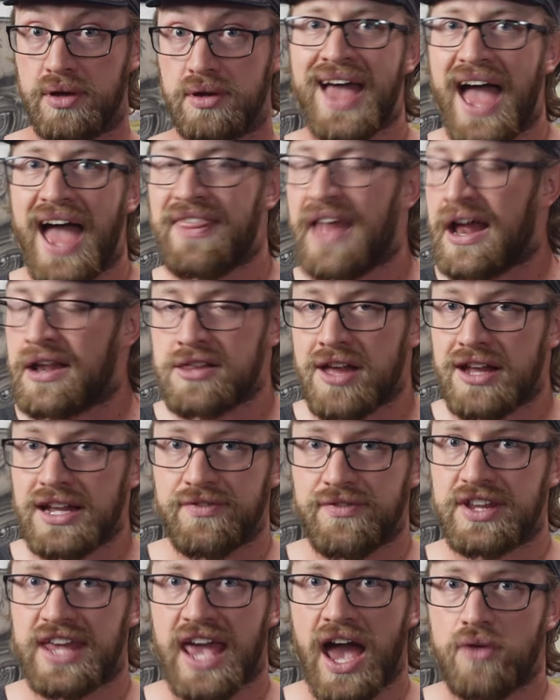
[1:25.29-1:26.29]
And that's not
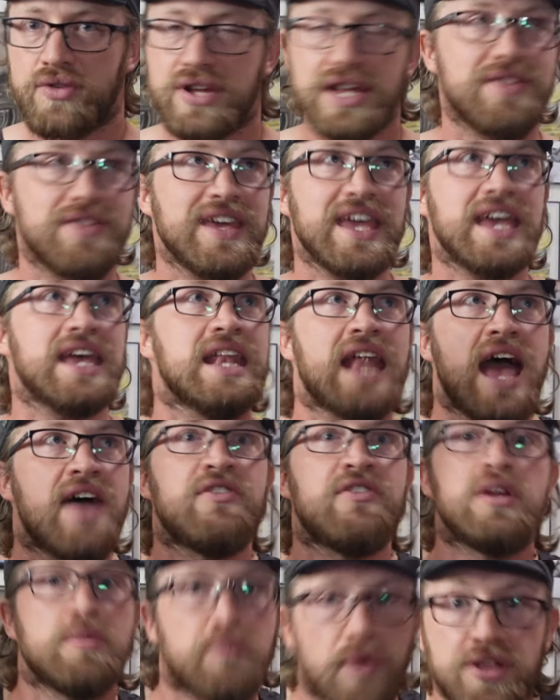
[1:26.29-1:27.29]
even counting the
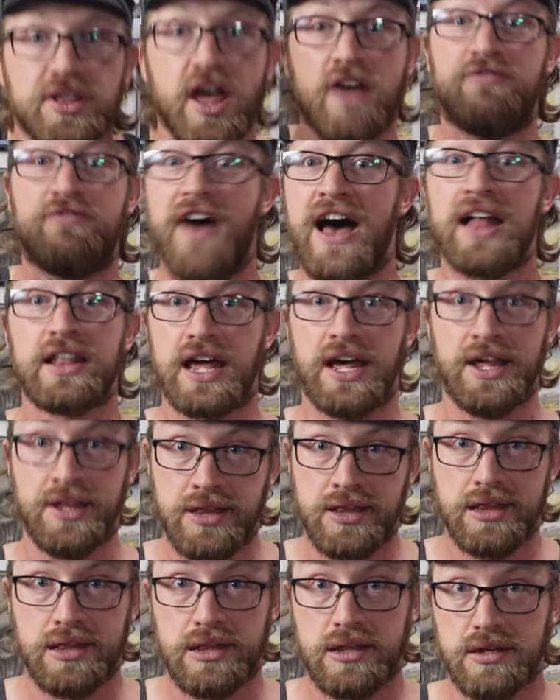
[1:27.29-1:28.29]
inevitable
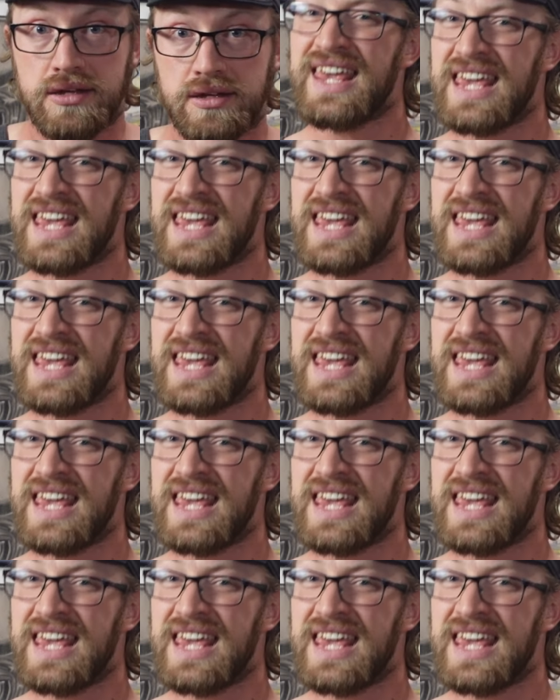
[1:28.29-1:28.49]
novellas.